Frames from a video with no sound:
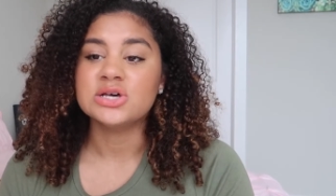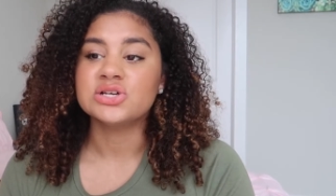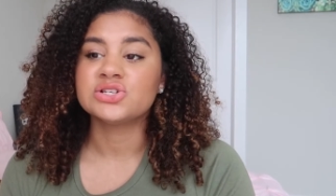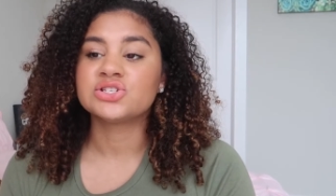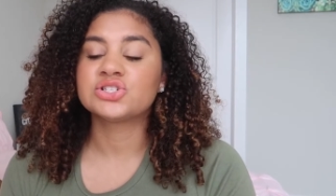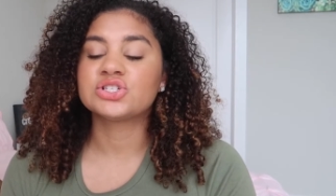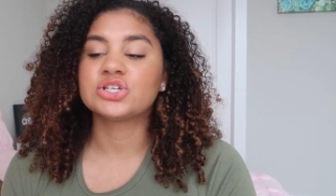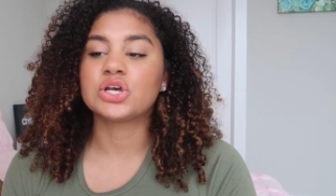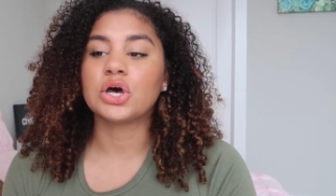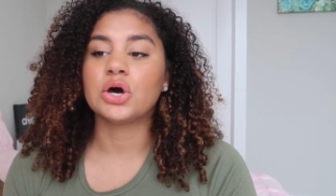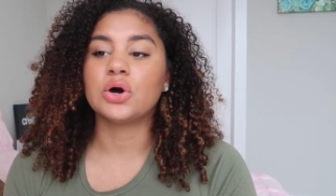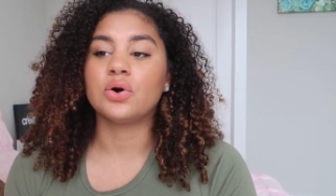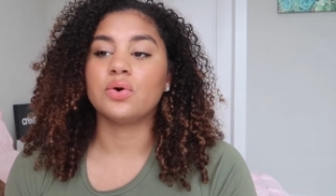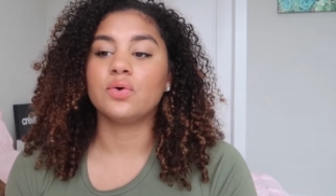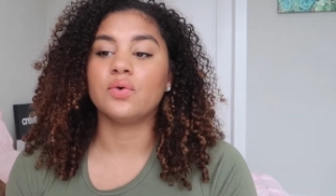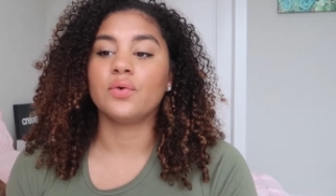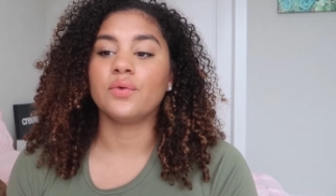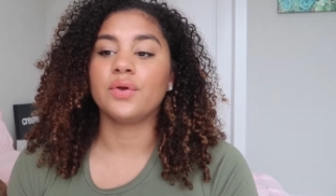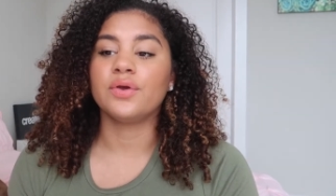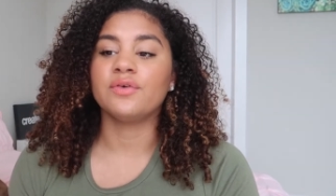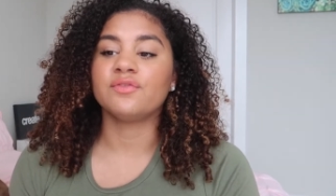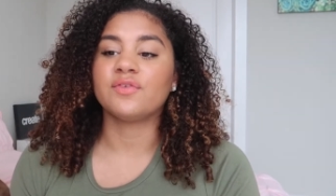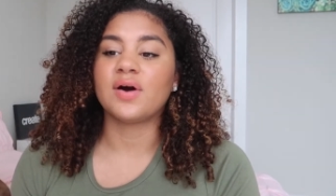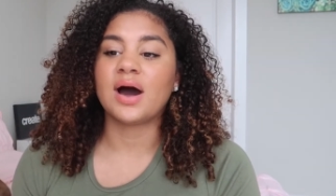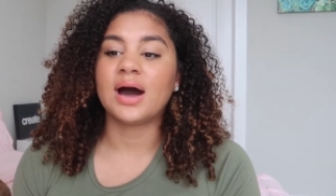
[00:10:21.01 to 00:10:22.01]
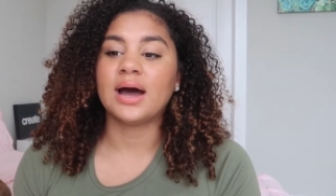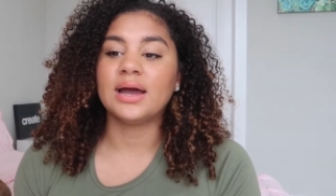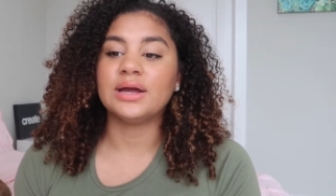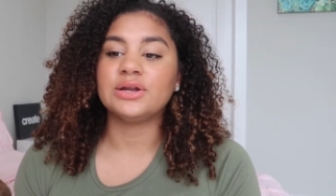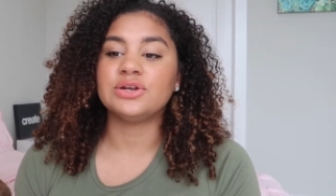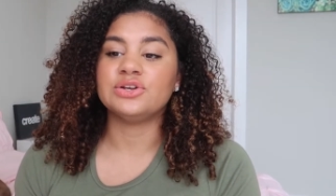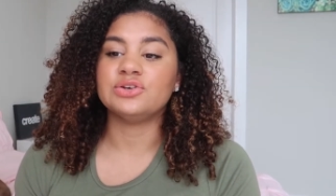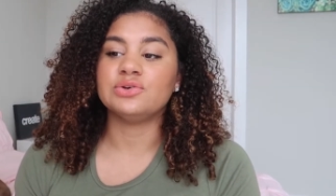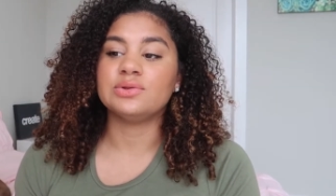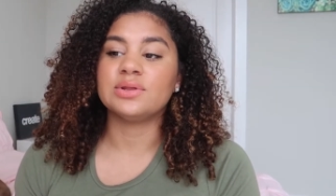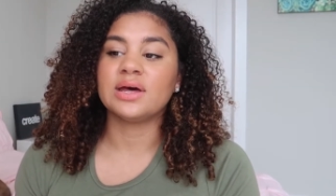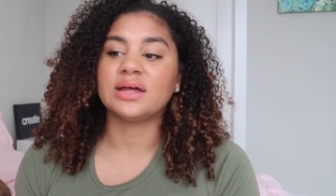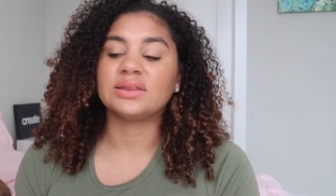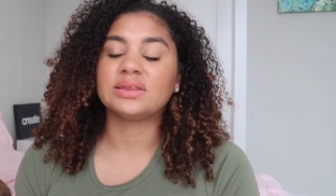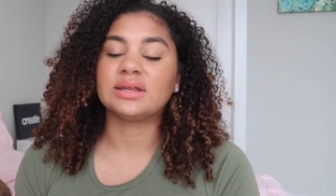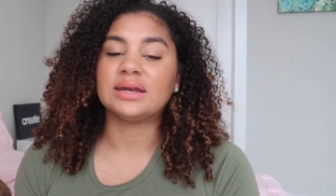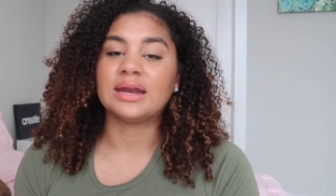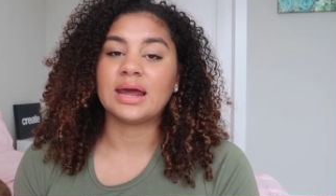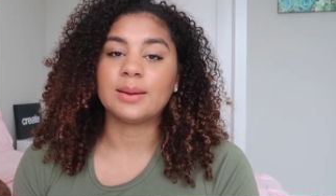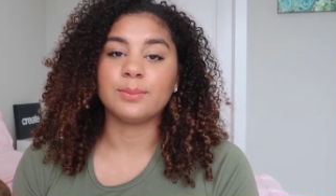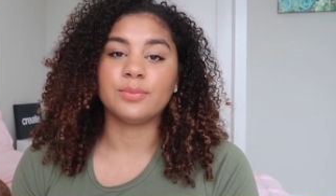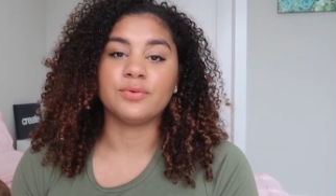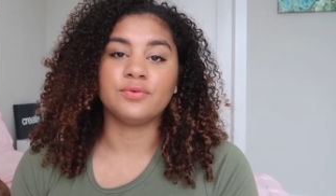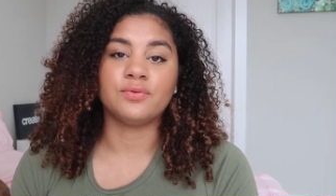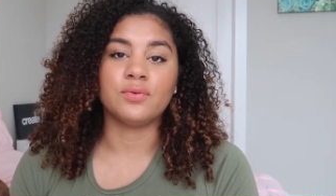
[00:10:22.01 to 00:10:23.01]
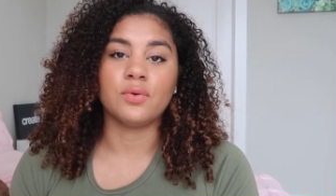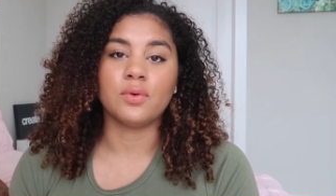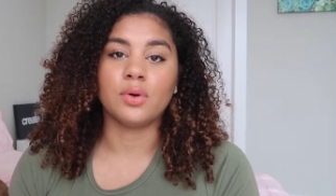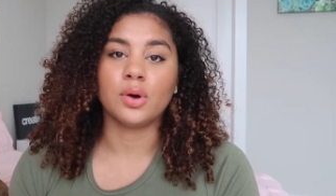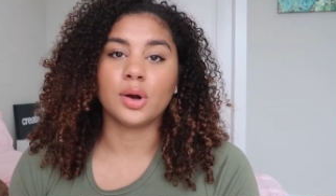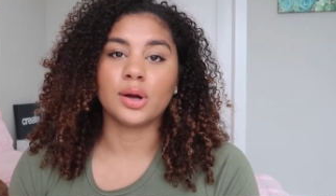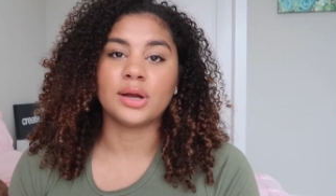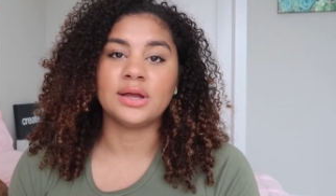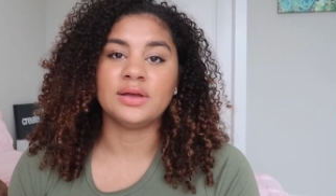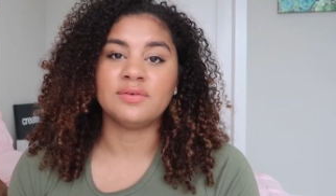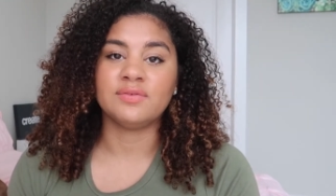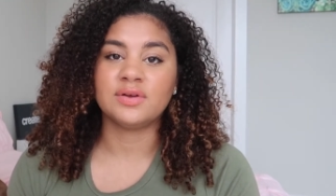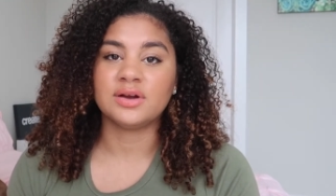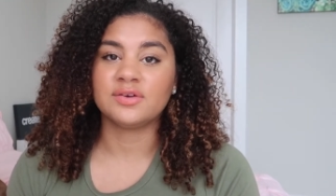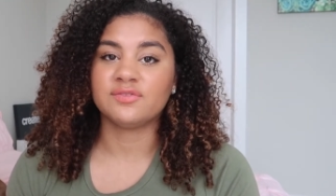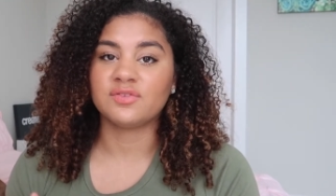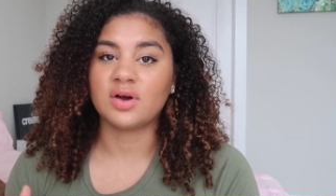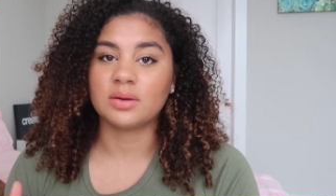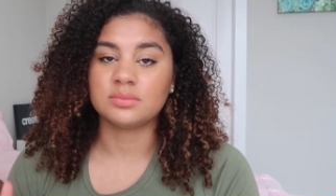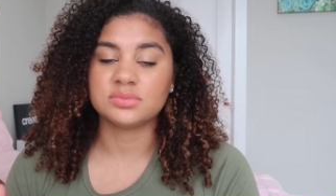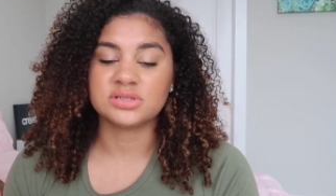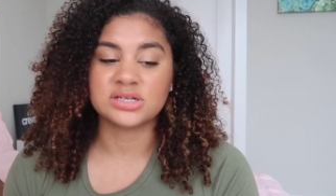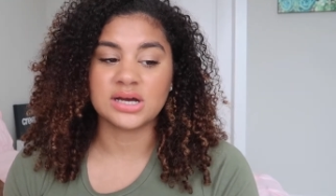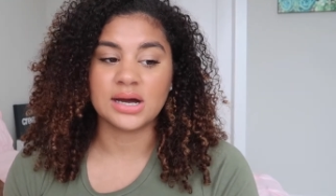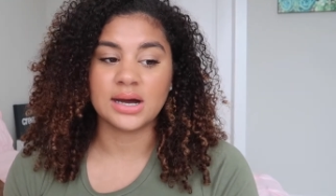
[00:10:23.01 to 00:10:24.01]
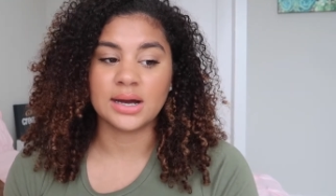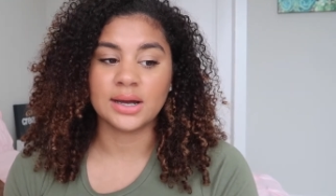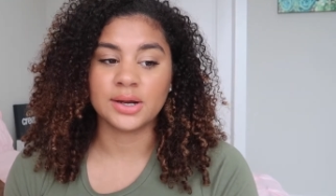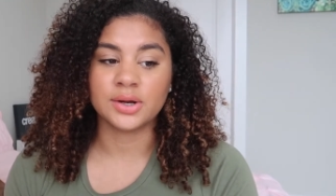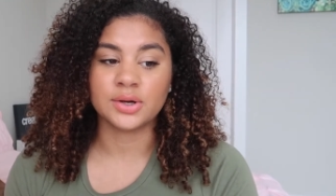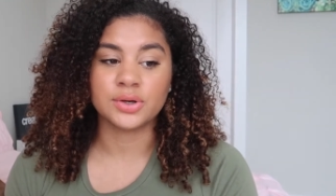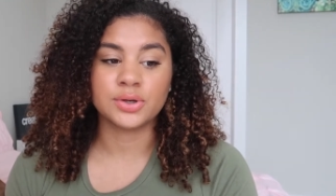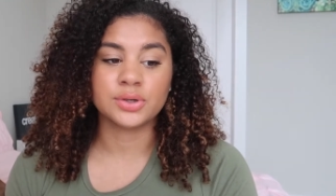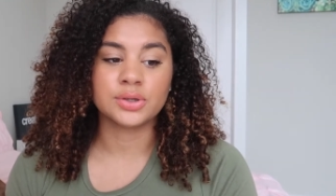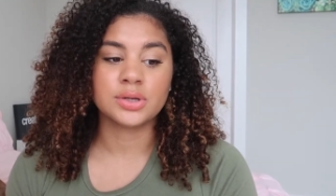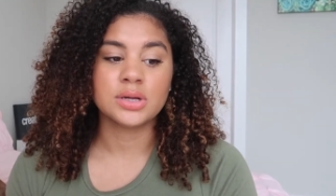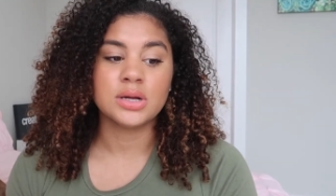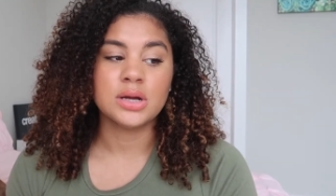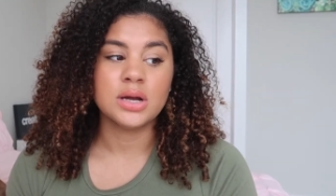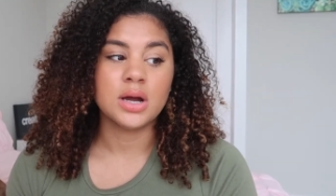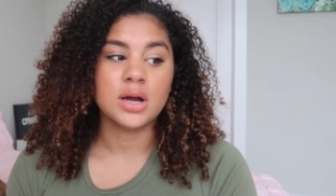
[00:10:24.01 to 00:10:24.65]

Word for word: so if I do that the night before even if I'm tired